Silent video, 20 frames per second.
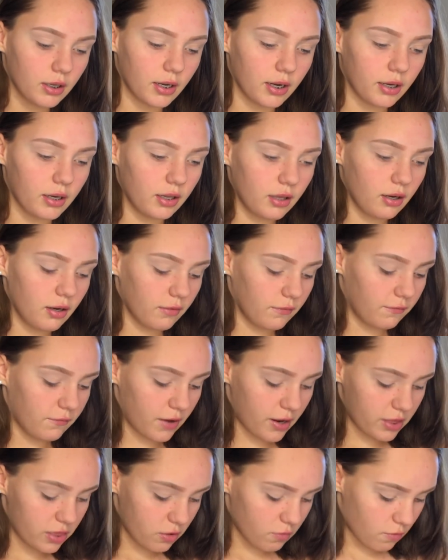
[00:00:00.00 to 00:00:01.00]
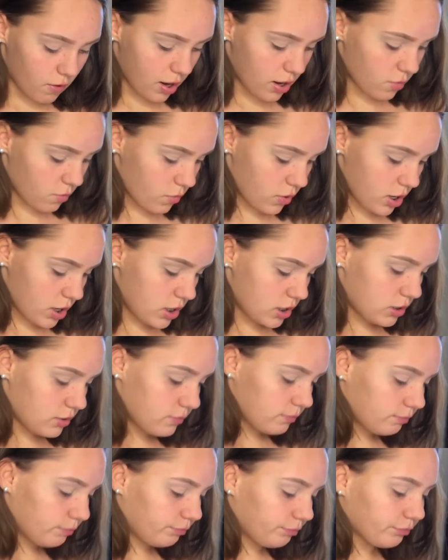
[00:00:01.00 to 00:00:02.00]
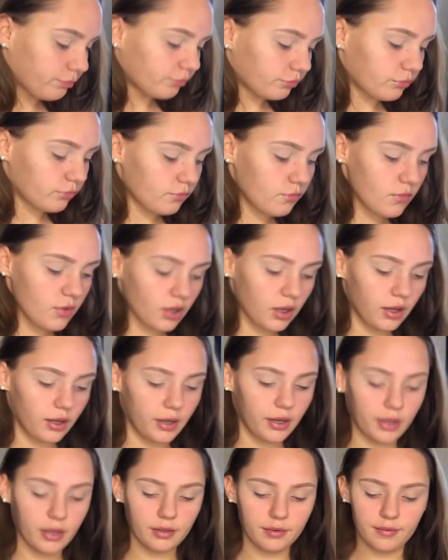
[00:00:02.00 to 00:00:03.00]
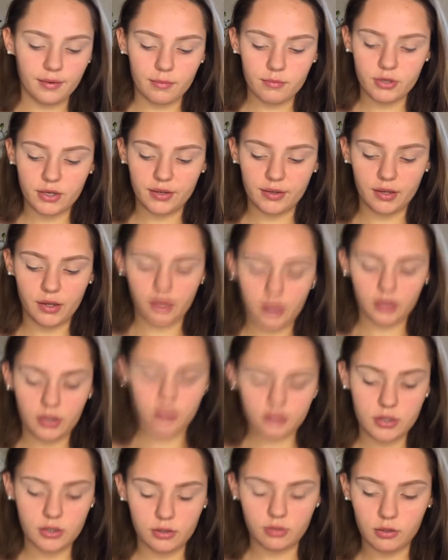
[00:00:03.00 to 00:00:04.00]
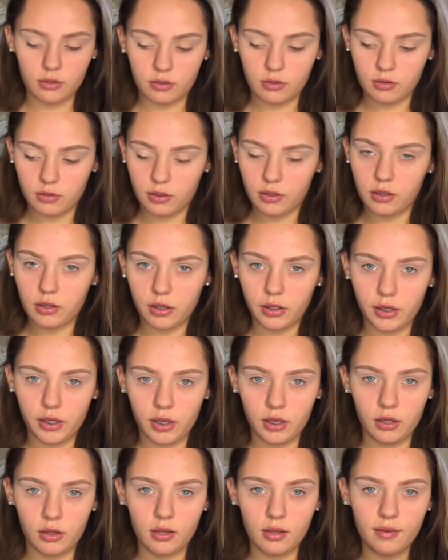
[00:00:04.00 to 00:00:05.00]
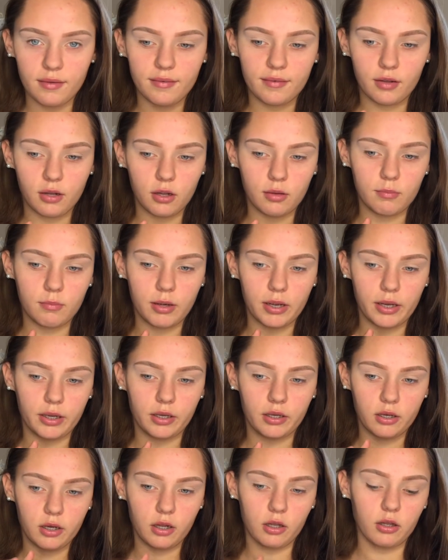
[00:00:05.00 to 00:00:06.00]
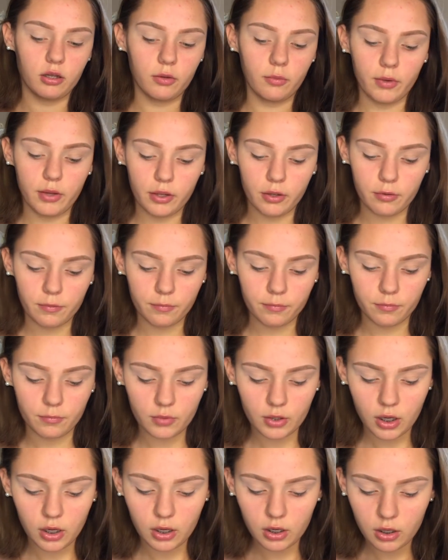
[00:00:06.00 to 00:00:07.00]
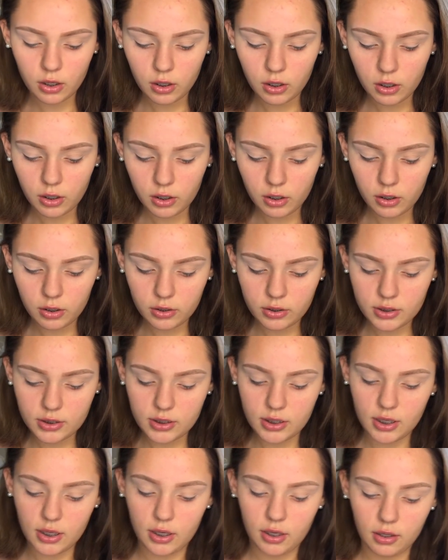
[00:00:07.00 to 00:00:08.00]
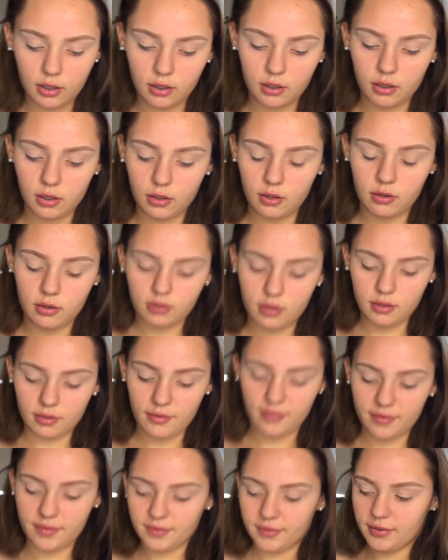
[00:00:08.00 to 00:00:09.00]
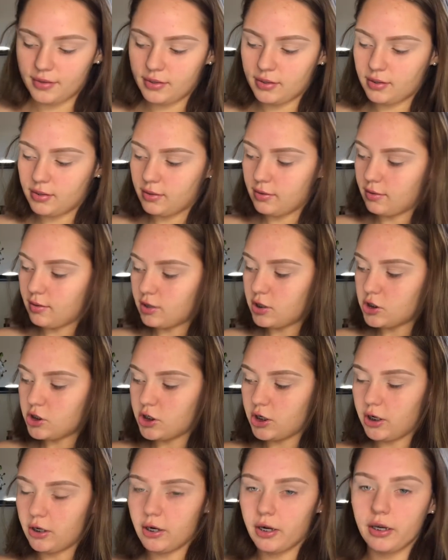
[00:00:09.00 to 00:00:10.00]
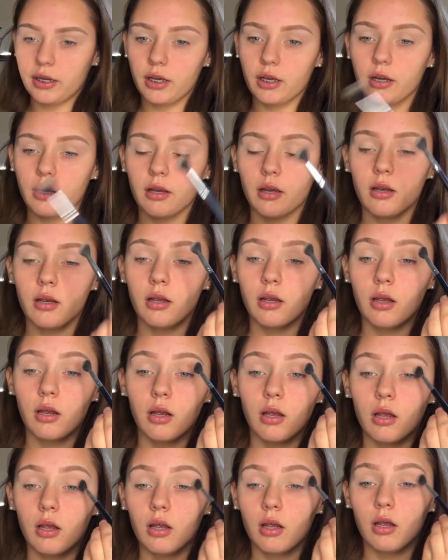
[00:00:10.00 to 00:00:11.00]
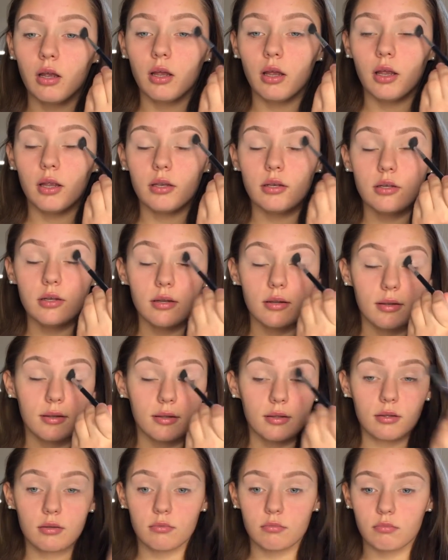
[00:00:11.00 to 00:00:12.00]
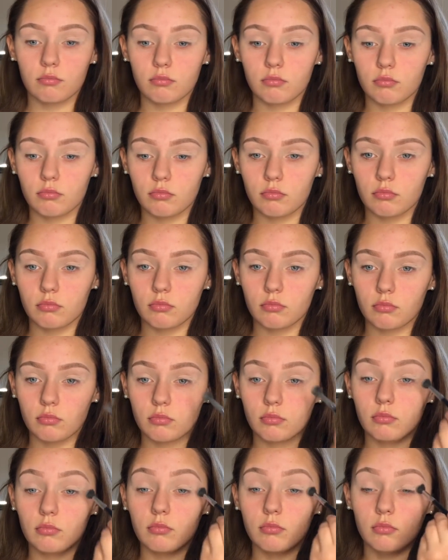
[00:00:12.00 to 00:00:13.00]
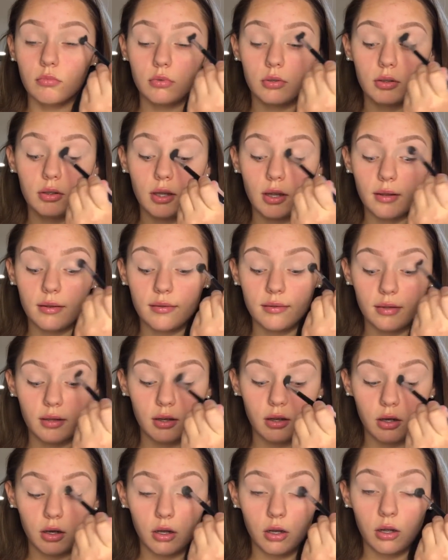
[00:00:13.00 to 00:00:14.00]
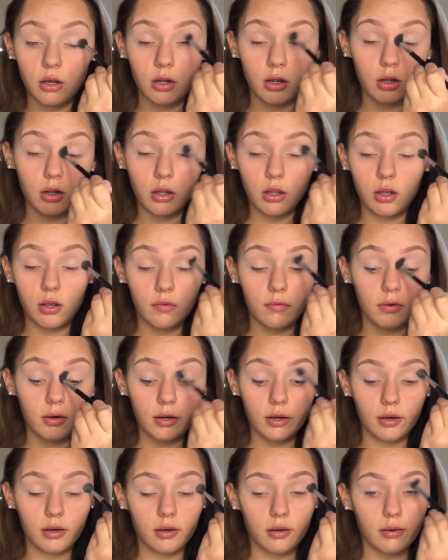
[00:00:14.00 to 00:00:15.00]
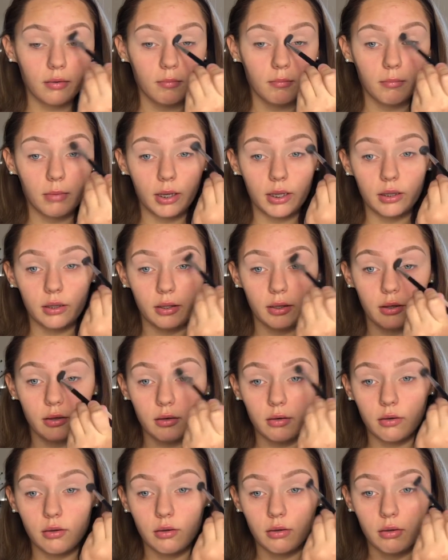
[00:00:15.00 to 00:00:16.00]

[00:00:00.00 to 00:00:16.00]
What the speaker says: I need to find the right one. And so I'm just going to clean this on my color wheel. Take this shade right here and just dust it all over my lid.